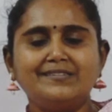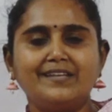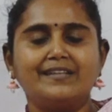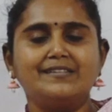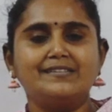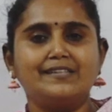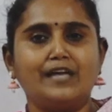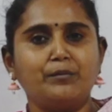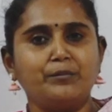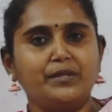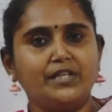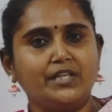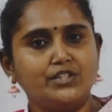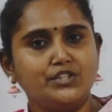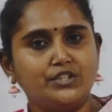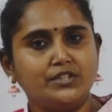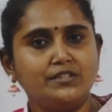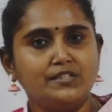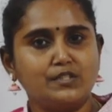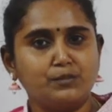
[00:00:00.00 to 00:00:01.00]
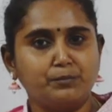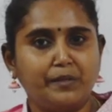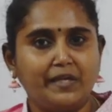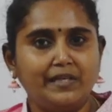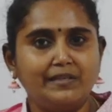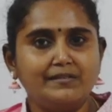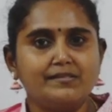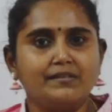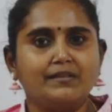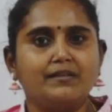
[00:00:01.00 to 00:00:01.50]
examination is
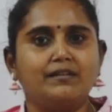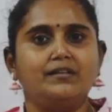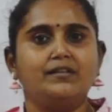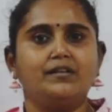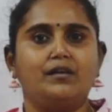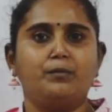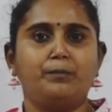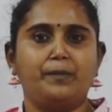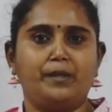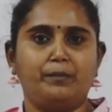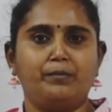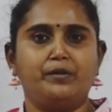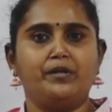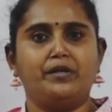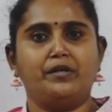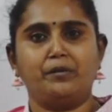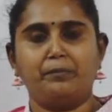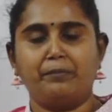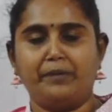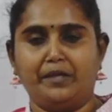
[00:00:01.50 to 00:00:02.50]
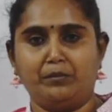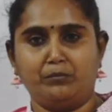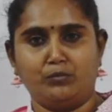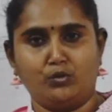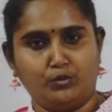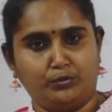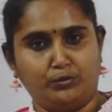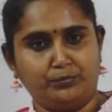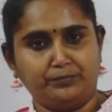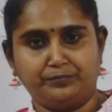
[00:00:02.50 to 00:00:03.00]
basically a paper and a pen
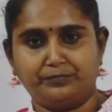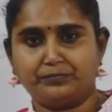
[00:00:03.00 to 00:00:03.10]
mode.